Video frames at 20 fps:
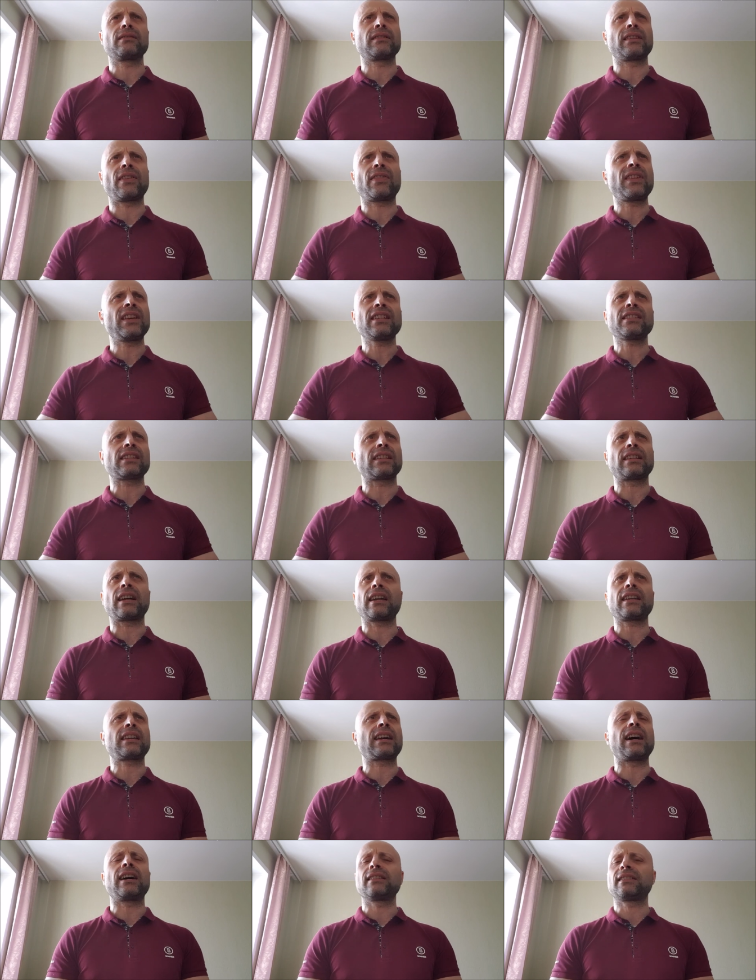the things that I
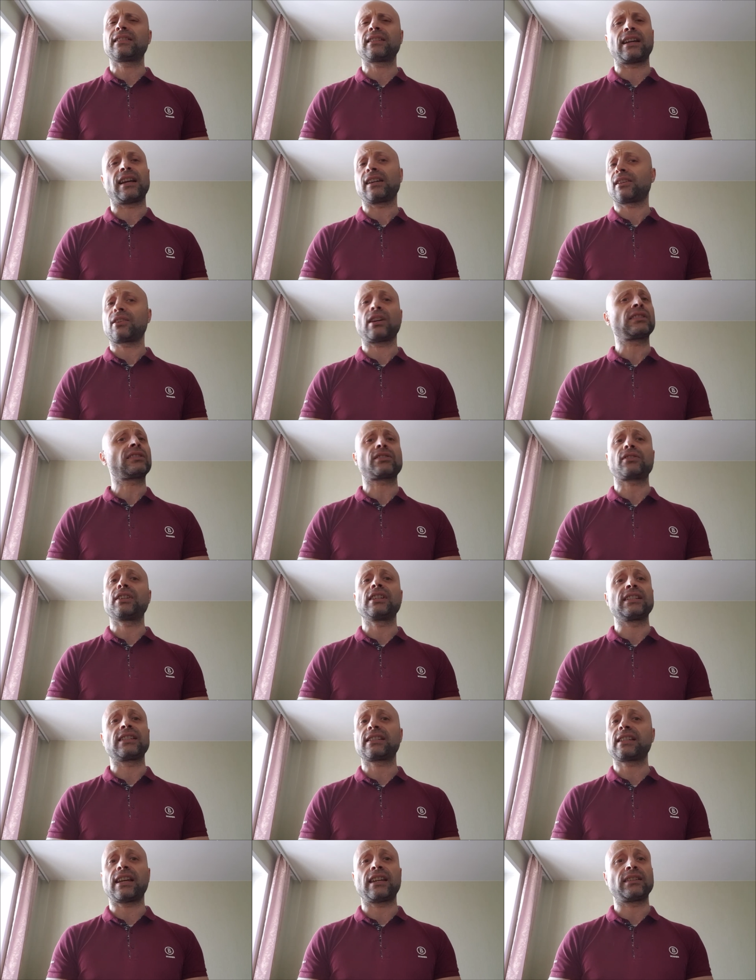can't
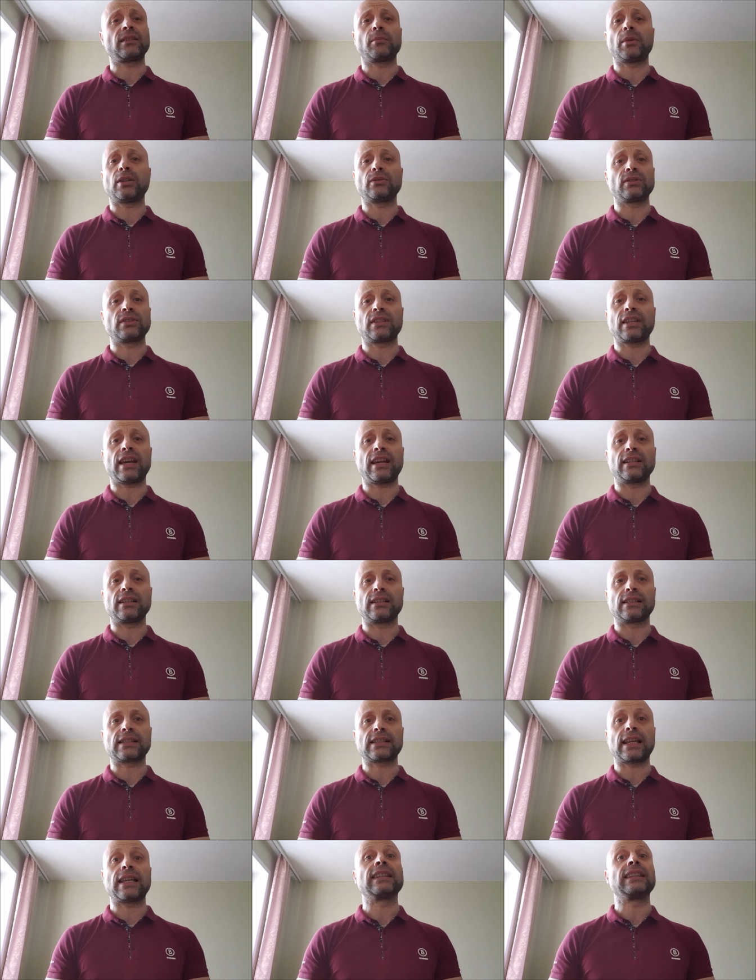really stand about
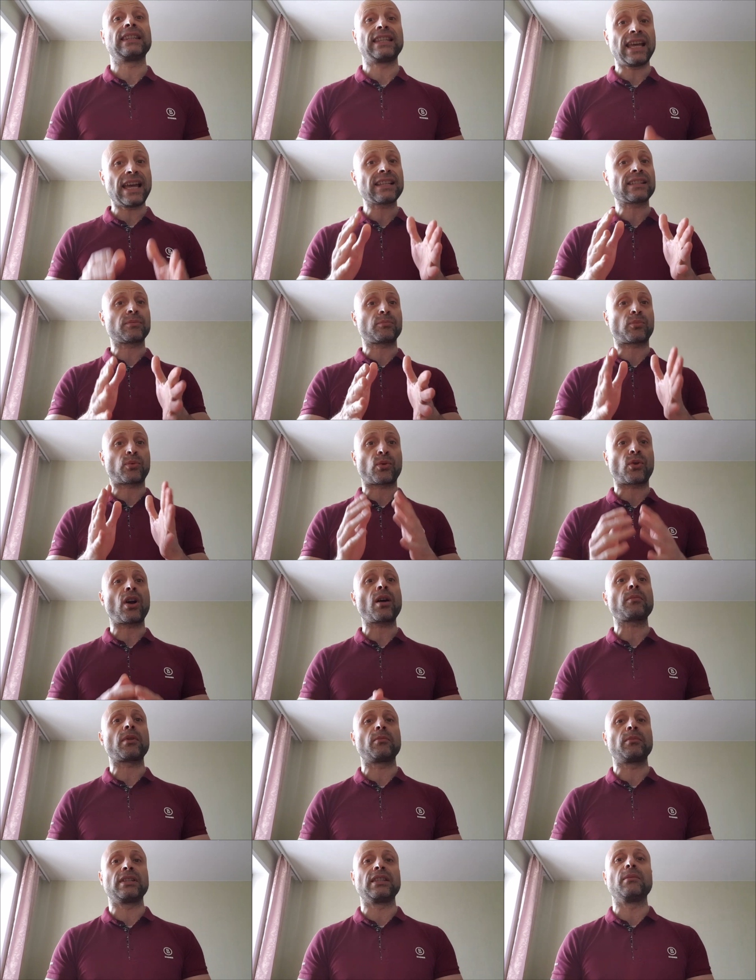Italians, and that's
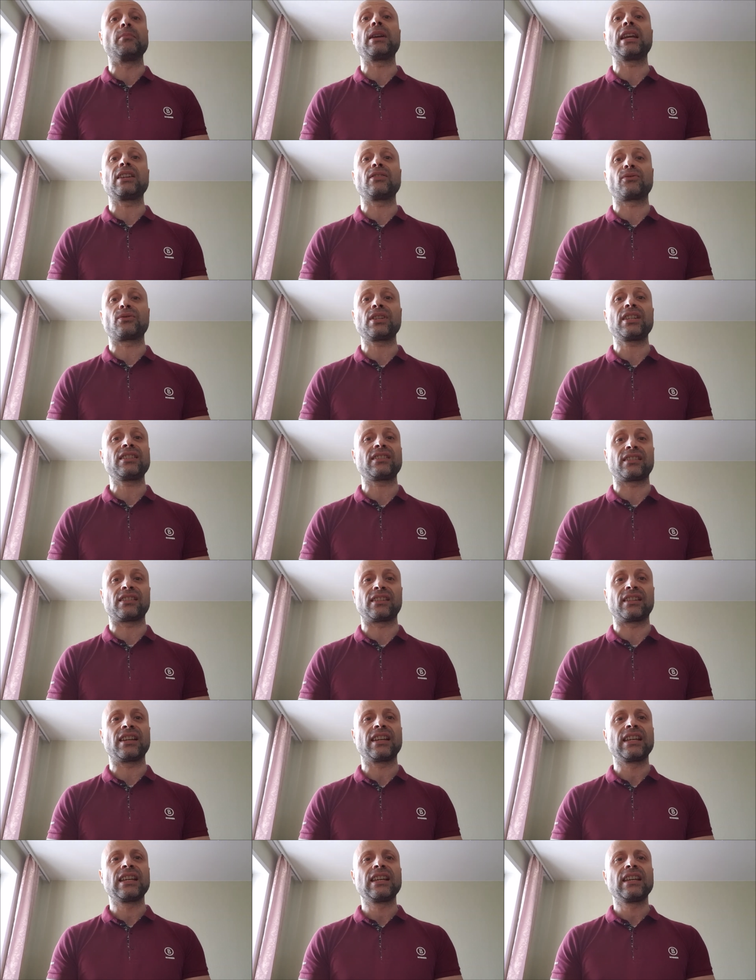probably the main
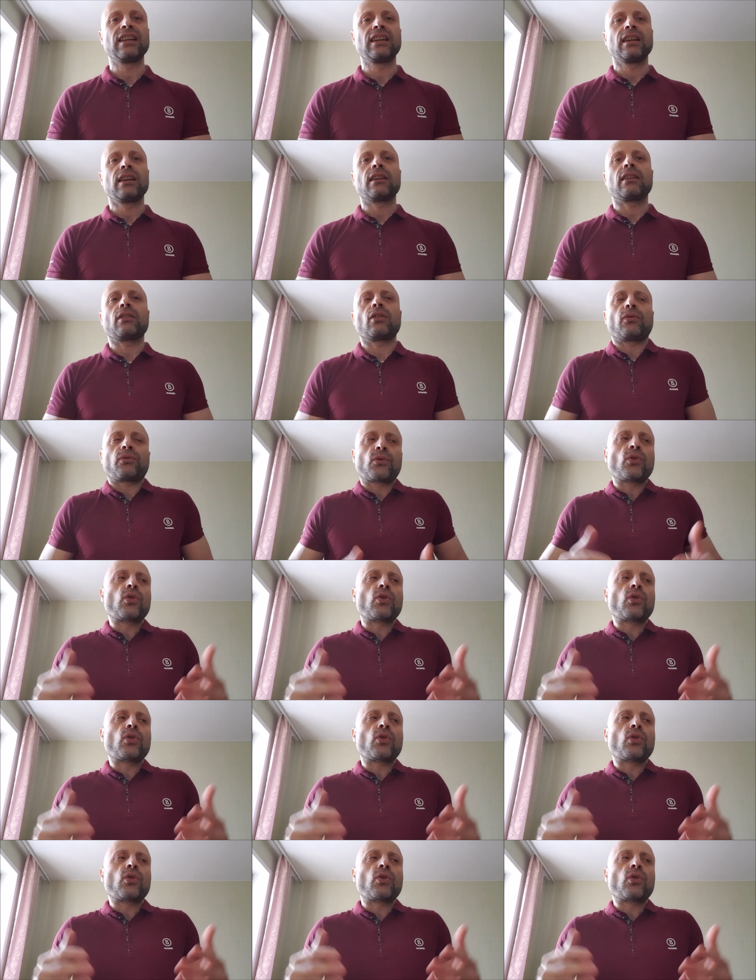reason, of